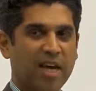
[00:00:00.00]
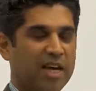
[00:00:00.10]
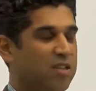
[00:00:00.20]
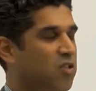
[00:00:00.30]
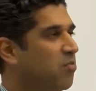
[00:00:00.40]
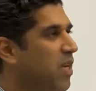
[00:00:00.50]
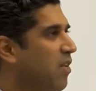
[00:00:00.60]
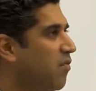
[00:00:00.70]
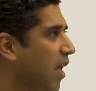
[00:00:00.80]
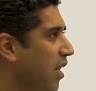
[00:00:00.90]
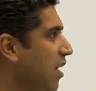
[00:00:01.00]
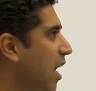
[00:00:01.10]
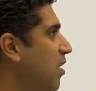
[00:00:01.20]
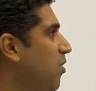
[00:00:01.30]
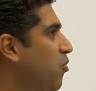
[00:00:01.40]
And this is being
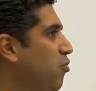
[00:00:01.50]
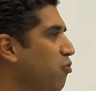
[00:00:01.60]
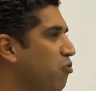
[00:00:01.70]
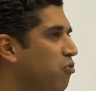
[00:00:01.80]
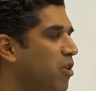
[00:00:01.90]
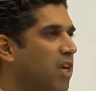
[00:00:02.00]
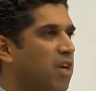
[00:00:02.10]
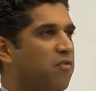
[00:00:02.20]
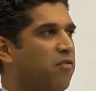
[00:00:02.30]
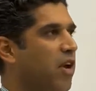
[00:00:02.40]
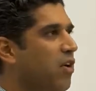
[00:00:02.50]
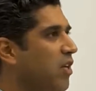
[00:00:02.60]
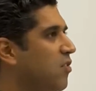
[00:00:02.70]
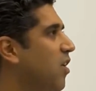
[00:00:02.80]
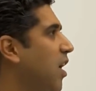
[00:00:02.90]
validated through
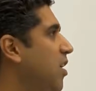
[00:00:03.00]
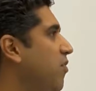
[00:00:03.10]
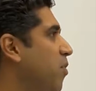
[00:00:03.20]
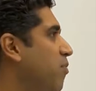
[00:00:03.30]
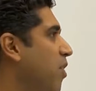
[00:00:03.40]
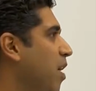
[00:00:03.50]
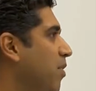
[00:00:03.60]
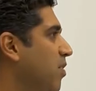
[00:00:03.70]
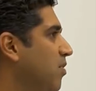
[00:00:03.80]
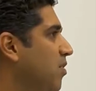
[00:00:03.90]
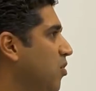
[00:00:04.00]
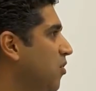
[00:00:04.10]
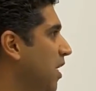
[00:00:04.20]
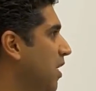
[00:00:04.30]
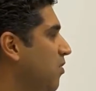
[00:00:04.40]
various scientific parameters such
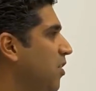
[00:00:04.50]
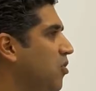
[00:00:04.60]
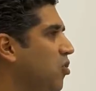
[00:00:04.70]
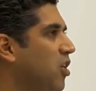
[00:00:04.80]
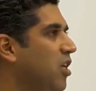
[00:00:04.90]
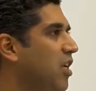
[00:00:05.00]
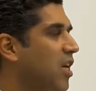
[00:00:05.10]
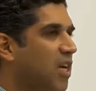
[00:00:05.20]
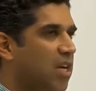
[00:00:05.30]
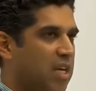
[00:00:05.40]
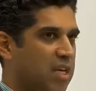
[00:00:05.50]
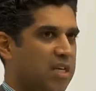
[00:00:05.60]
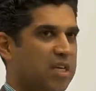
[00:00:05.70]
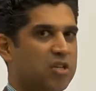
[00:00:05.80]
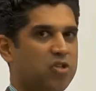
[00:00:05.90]
as ECG,
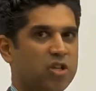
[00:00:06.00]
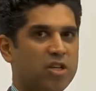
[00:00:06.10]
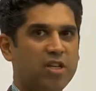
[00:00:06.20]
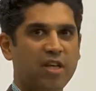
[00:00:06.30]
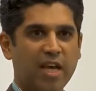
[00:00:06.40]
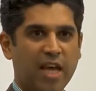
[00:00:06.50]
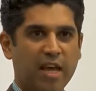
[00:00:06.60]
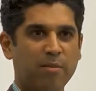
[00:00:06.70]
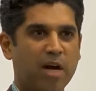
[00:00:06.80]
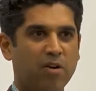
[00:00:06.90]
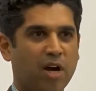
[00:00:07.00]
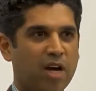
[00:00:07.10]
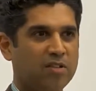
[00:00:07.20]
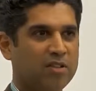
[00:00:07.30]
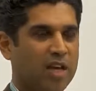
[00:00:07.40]
EEG,
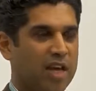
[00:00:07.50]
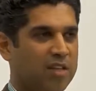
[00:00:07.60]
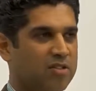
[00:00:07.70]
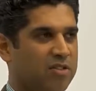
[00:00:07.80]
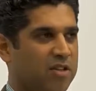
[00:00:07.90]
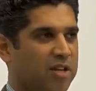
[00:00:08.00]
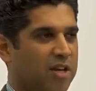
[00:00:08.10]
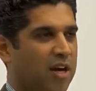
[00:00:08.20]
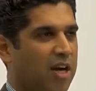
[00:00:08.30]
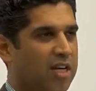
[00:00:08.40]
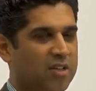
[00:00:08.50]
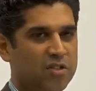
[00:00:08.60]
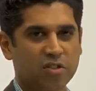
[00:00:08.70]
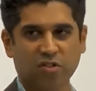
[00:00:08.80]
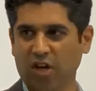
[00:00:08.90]
MRI scans. I guess
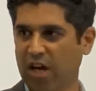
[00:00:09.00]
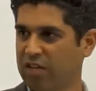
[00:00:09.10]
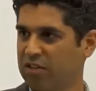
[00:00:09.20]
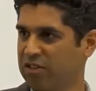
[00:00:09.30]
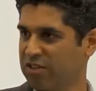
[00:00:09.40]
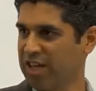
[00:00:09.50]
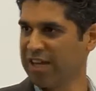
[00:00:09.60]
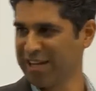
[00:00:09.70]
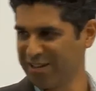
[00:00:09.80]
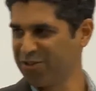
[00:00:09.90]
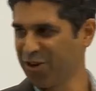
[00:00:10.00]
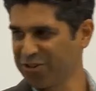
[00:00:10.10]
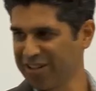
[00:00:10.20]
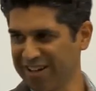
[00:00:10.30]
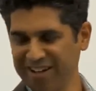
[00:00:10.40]
as a scientist and a
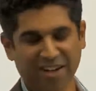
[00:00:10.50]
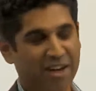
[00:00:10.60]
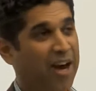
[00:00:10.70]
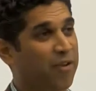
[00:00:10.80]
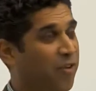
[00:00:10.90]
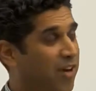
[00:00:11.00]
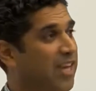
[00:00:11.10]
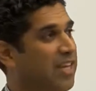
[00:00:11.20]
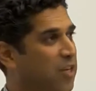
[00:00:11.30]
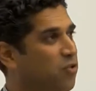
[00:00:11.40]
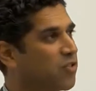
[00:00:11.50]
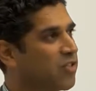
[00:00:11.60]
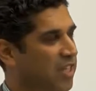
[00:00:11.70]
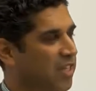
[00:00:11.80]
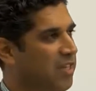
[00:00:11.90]
doctor, I find that
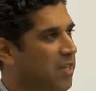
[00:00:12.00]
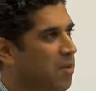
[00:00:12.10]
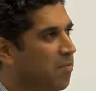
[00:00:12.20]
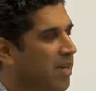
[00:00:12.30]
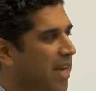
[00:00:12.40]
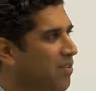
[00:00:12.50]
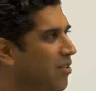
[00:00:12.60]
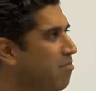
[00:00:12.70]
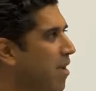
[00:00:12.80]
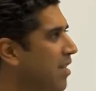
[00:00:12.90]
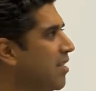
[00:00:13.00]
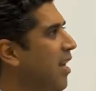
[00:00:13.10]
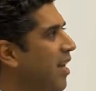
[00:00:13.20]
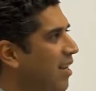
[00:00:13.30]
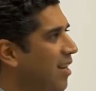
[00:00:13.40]
interesting, but as a
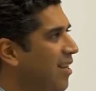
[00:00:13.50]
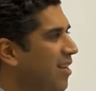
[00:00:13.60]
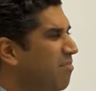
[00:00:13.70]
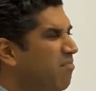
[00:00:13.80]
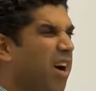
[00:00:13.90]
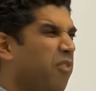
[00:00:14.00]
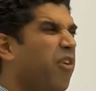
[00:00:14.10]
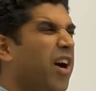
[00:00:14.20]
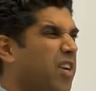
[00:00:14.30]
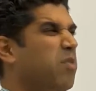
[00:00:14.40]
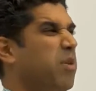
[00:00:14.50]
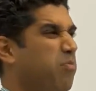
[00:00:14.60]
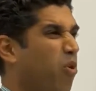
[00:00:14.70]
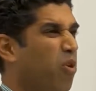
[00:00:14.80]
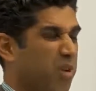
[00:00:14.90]
meditator, I find it a bit
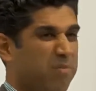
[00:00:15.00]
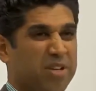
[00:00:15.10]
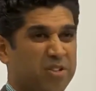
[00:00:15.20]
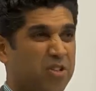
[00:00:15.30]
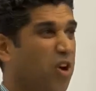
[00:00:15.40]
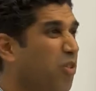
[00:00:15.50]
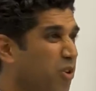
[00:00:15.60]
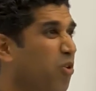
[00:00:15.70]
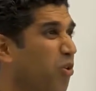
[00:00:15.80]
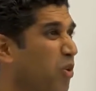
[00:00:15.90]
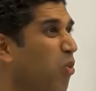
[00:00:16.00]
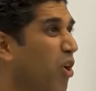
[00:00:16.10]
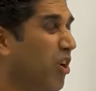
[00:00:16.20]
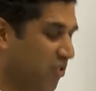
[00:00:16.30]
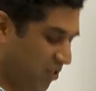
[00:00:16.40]
boring because you know that it already
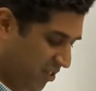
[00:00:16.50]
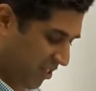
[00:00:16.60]
works.